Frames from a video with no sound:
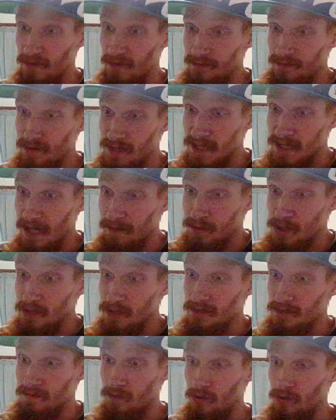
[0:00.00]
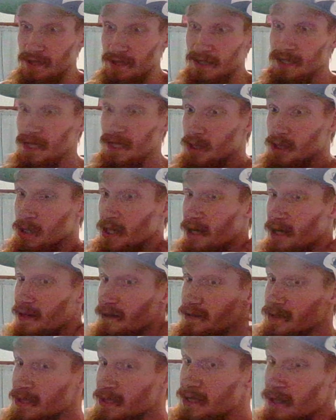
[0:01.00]
receptions, 46
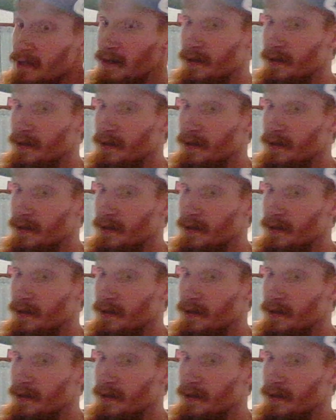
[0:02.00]
yards.